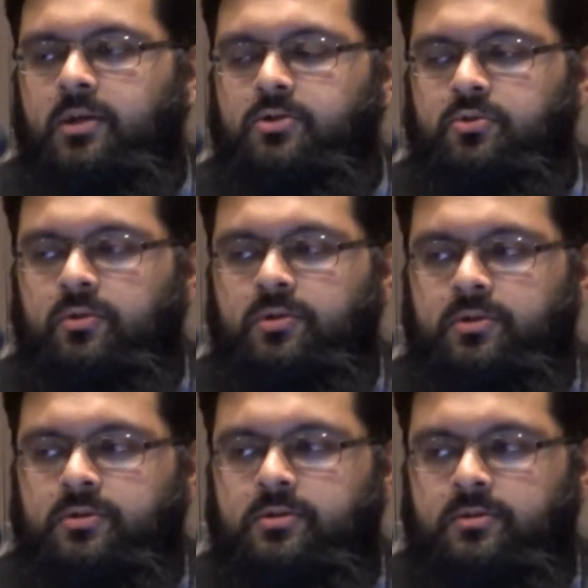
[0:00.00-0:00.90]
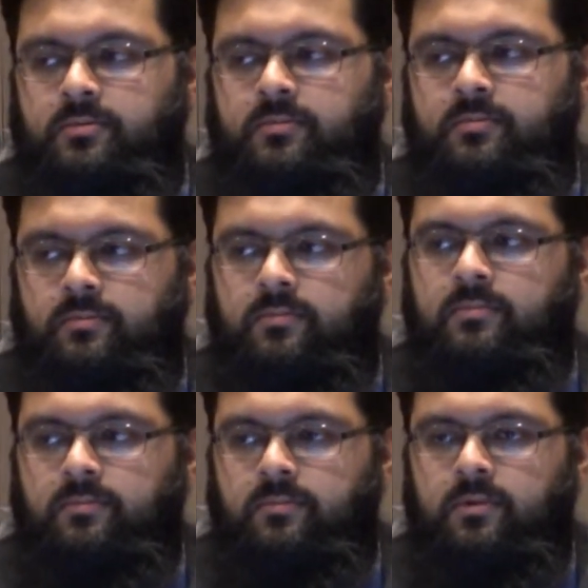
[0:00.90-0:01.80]
And his daughters.
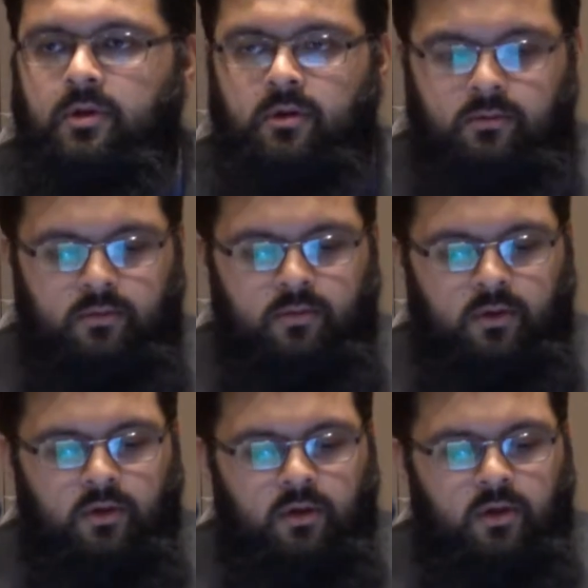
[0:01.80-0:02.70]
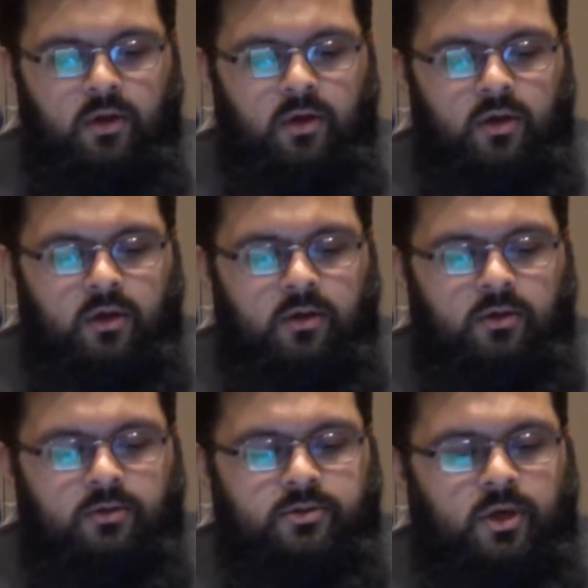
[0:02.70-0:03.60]
Yeah.
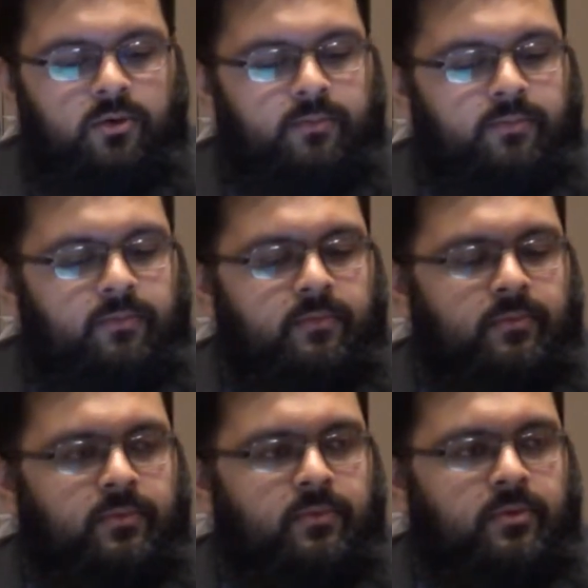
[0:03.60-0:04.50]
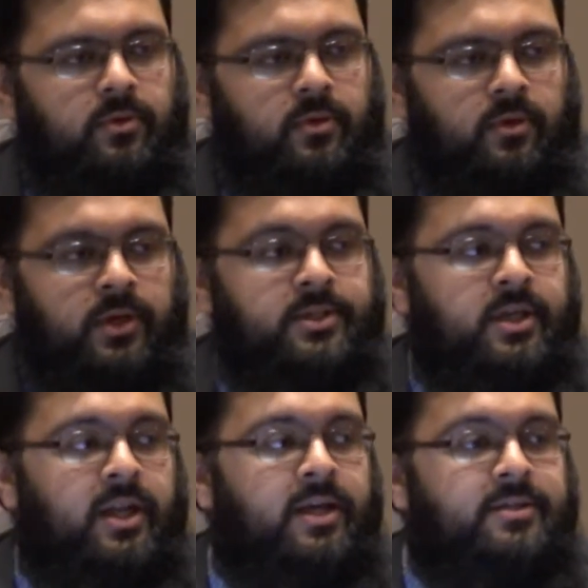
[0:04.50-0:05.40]
So,
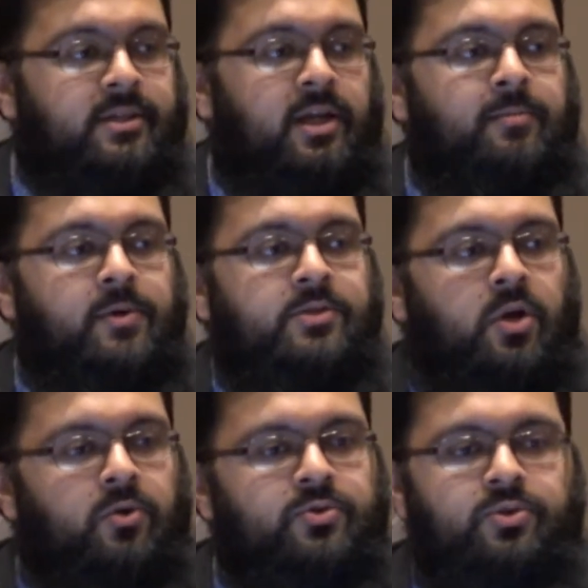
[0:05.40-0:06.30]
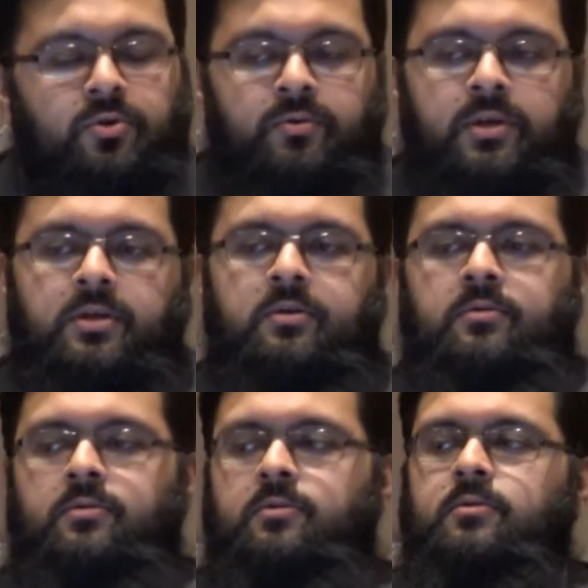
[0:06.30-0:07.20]
Isa alayhi salam, his whole story
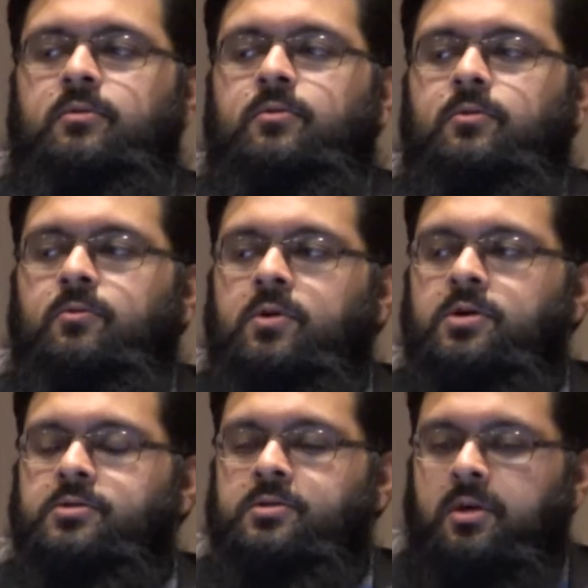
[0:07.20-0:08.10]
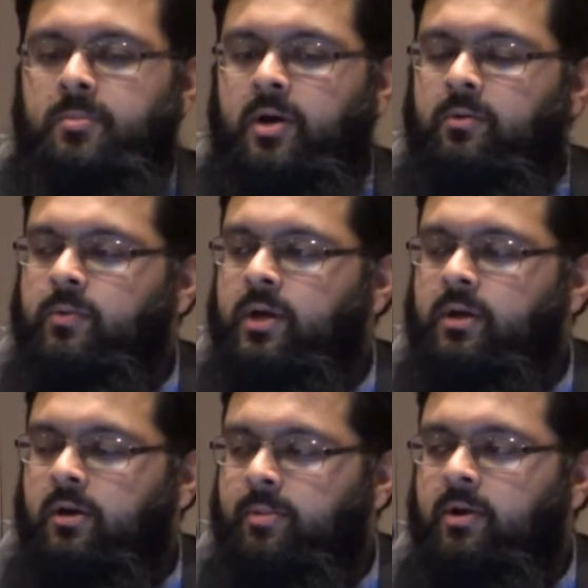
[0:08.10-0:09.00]
was about
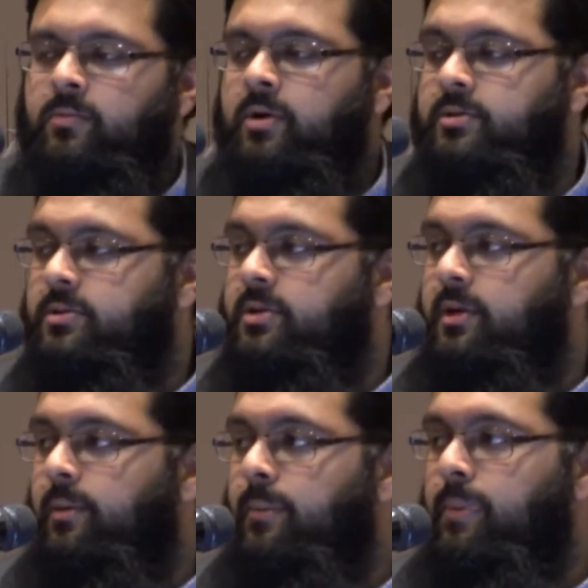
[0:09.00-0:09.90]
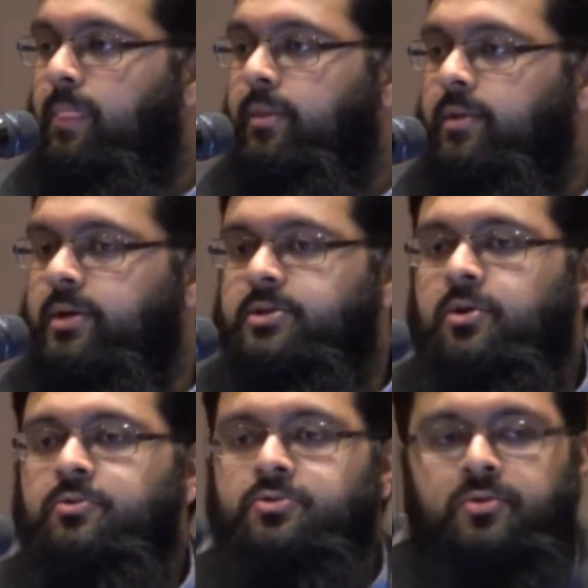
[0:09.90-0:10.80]
where? About what?
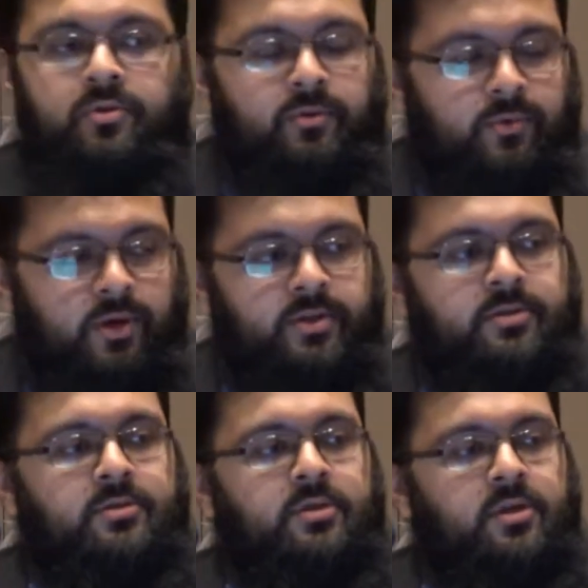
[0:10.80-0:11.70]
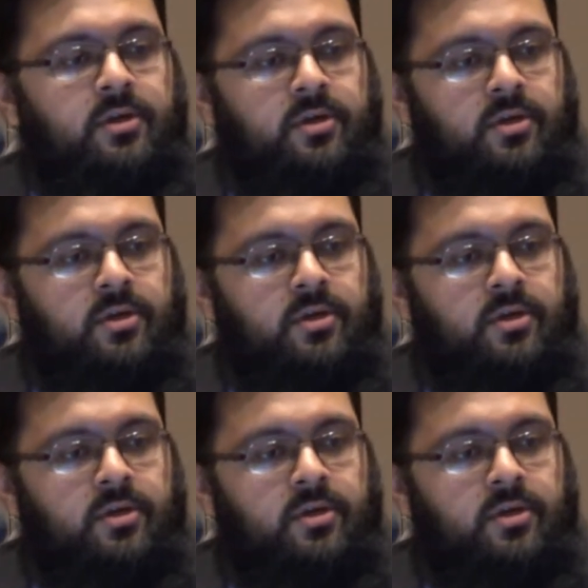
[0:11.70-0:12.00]
His whole story was